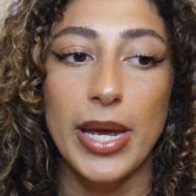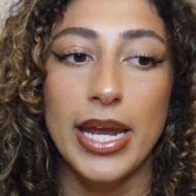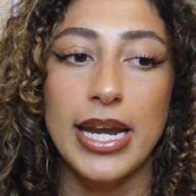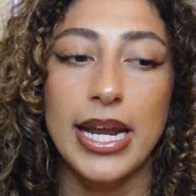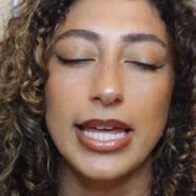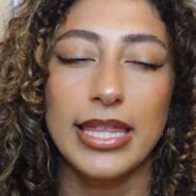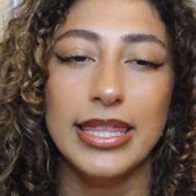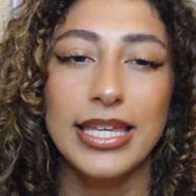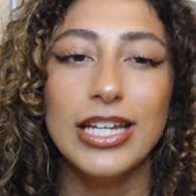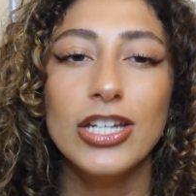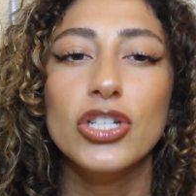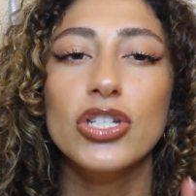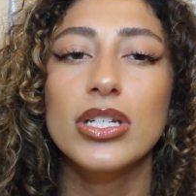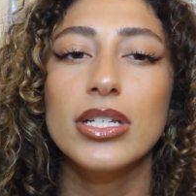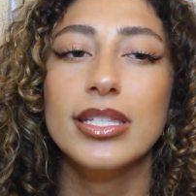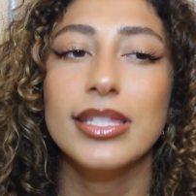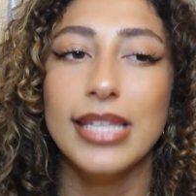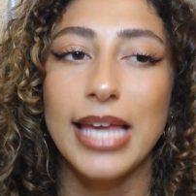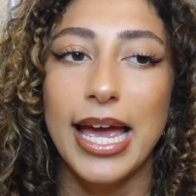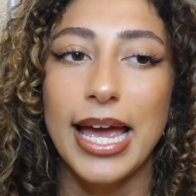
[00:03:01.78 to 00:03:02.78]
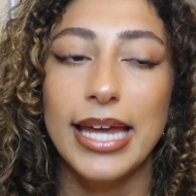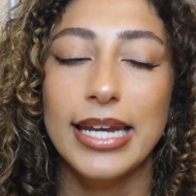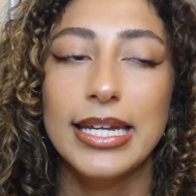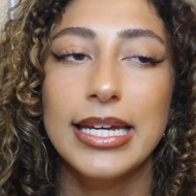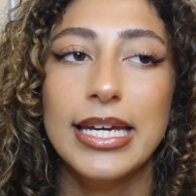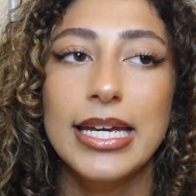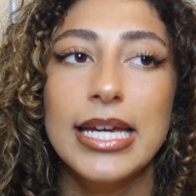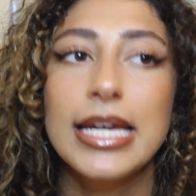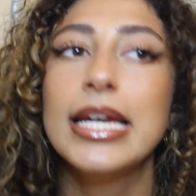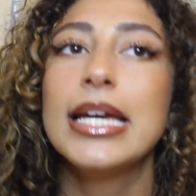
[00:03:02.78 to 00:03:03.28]
and I think she said
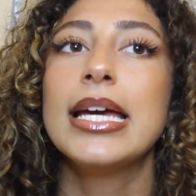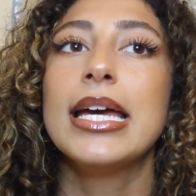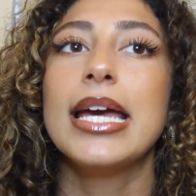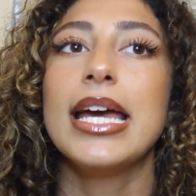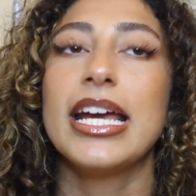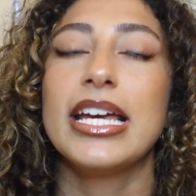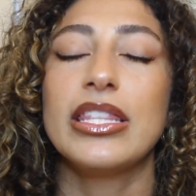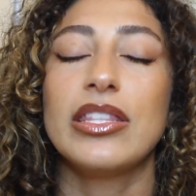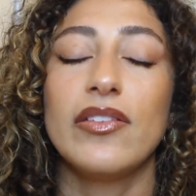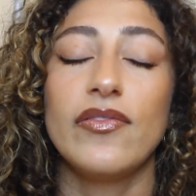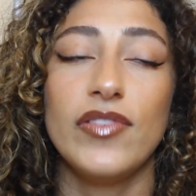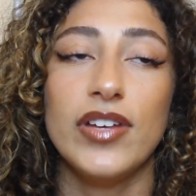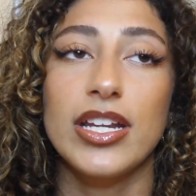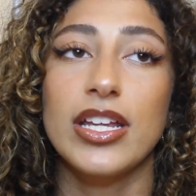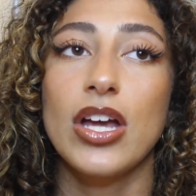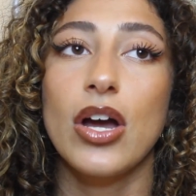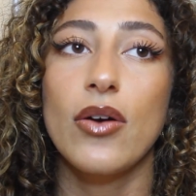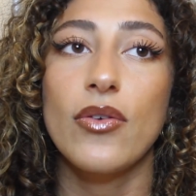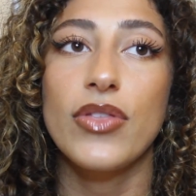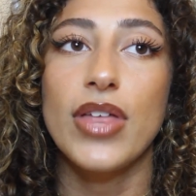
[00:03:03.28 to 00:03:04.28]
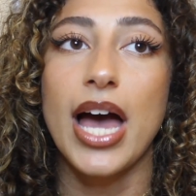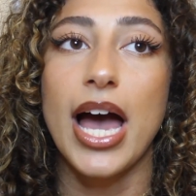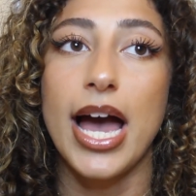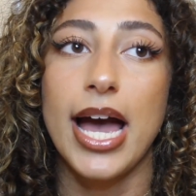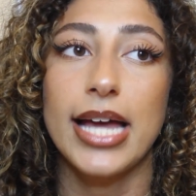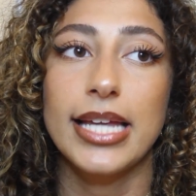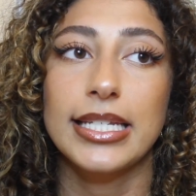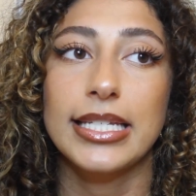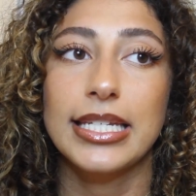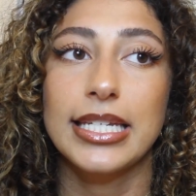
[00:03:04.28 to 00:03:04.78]
in the video
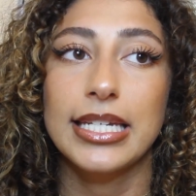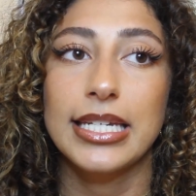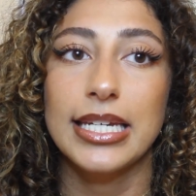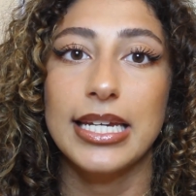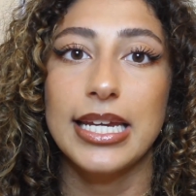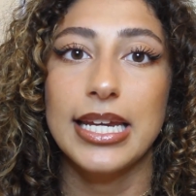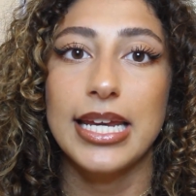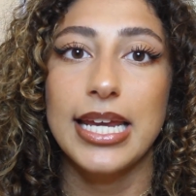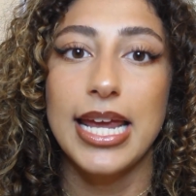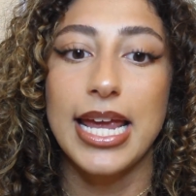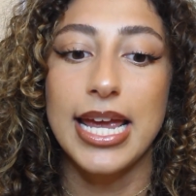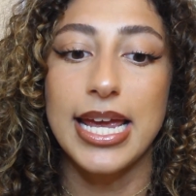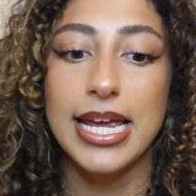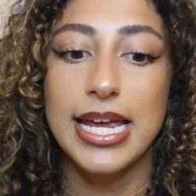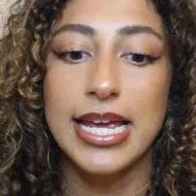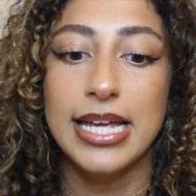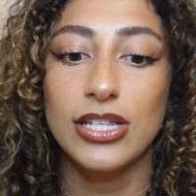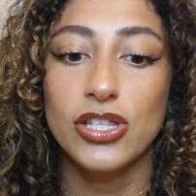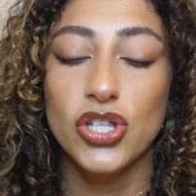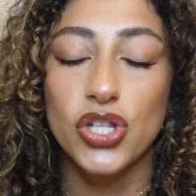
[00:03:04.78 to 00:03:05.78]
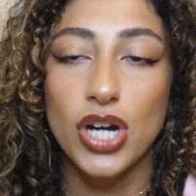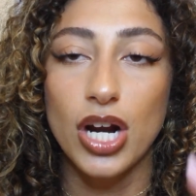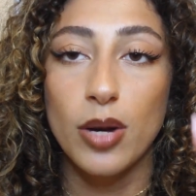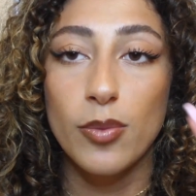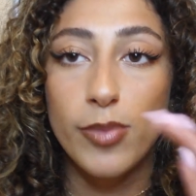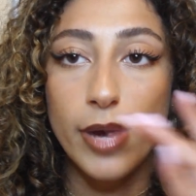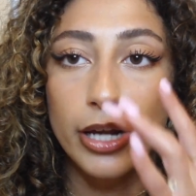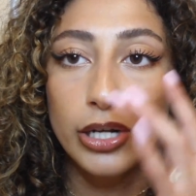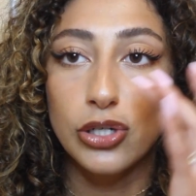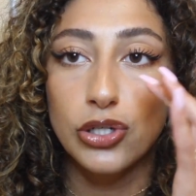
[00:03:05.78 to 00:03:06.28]
that it stuck
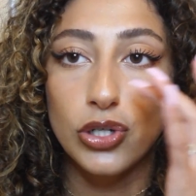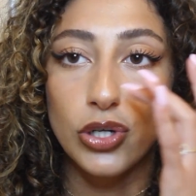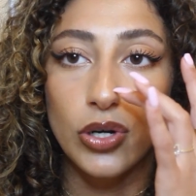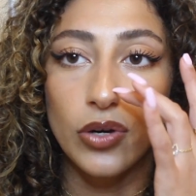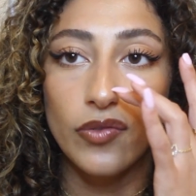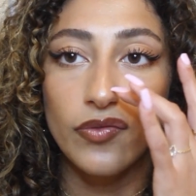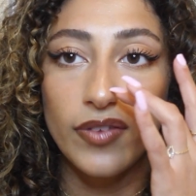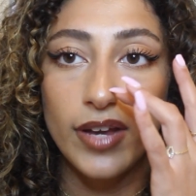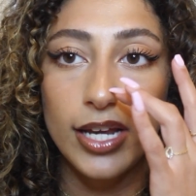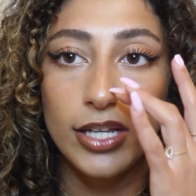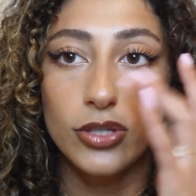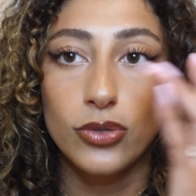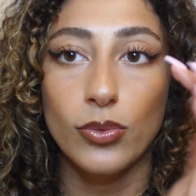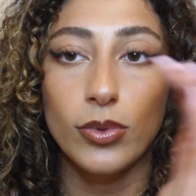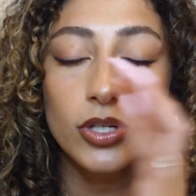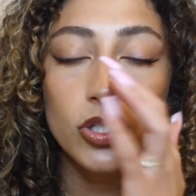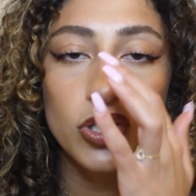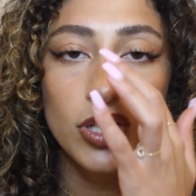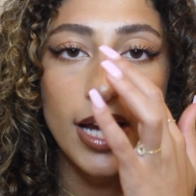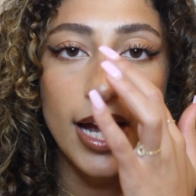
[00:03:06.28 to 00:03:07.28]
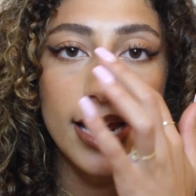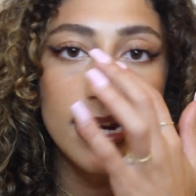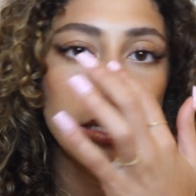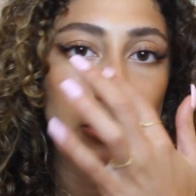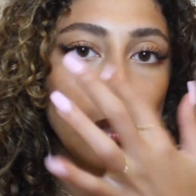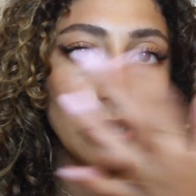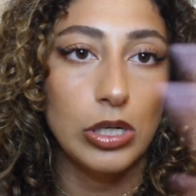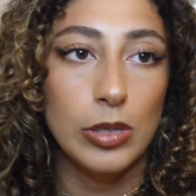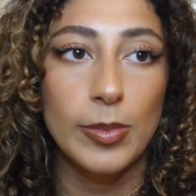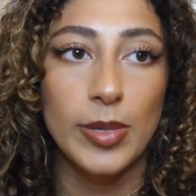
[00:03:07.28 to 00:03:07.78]
better to her face when she had a
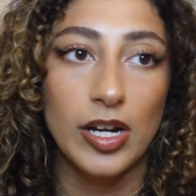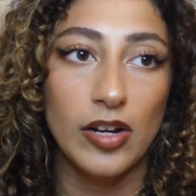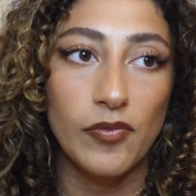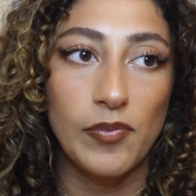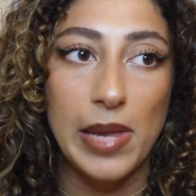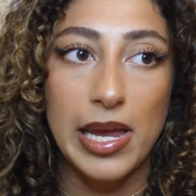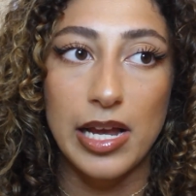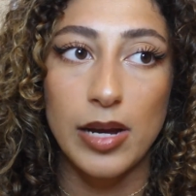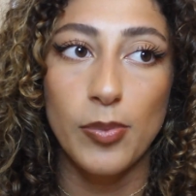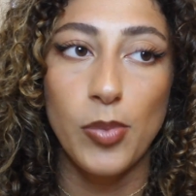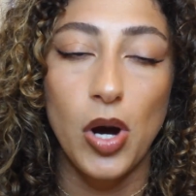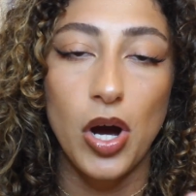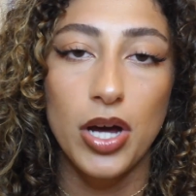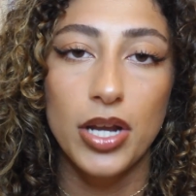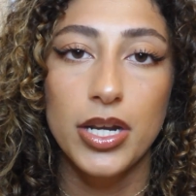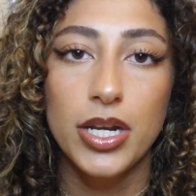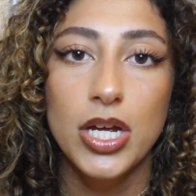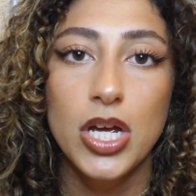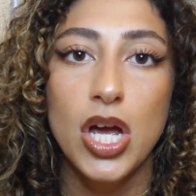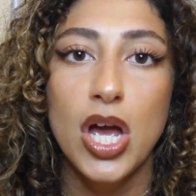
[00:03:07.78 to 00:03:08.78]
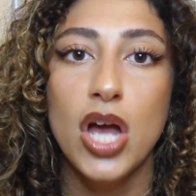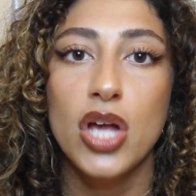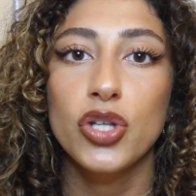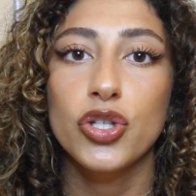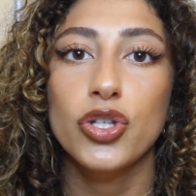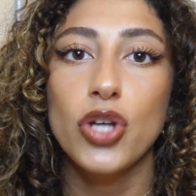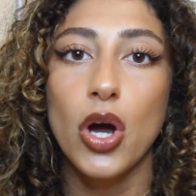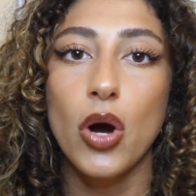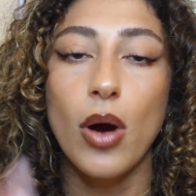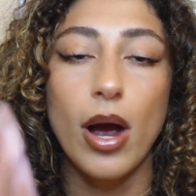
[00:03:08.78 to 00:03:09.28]
little bit of makeup on.
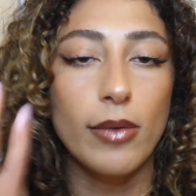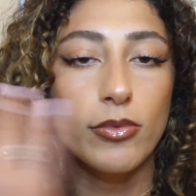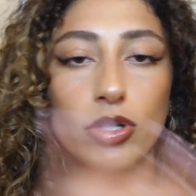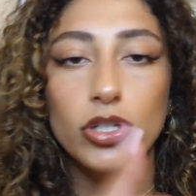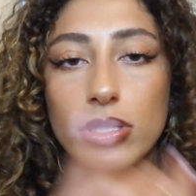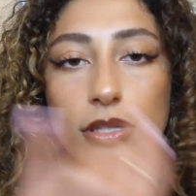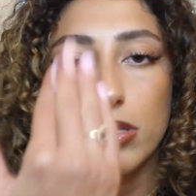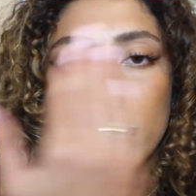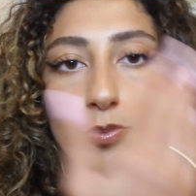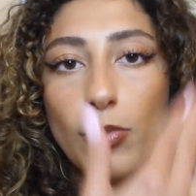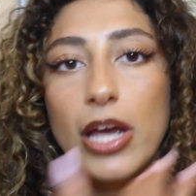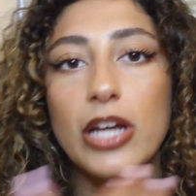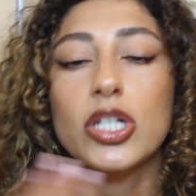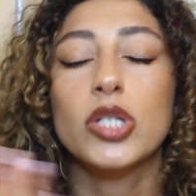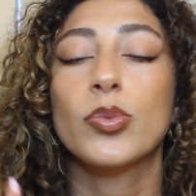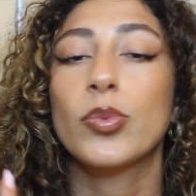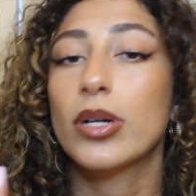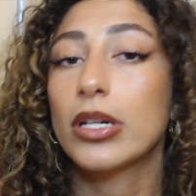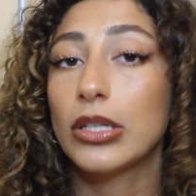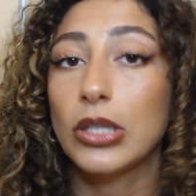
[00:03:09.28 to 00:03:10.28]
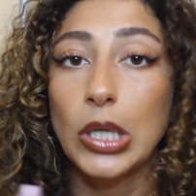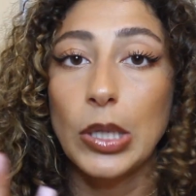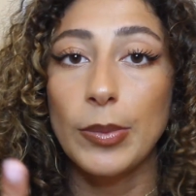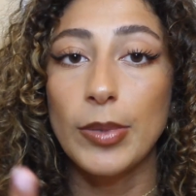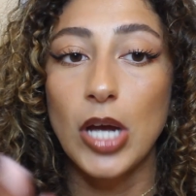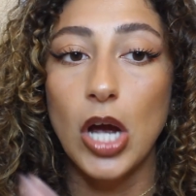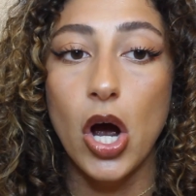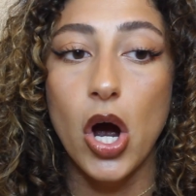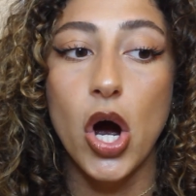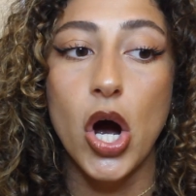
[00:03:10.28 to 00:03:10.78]
So I just put a little
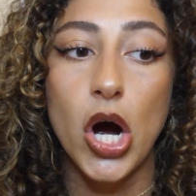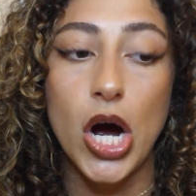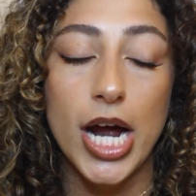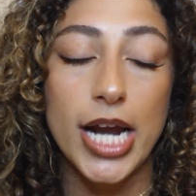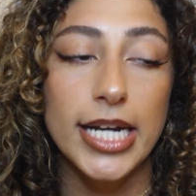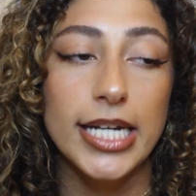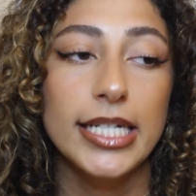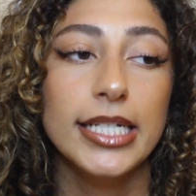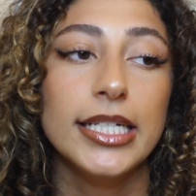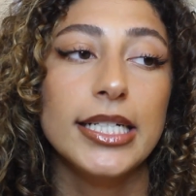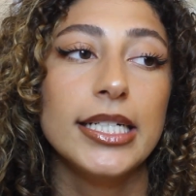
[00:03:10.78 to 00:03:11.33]
bit on.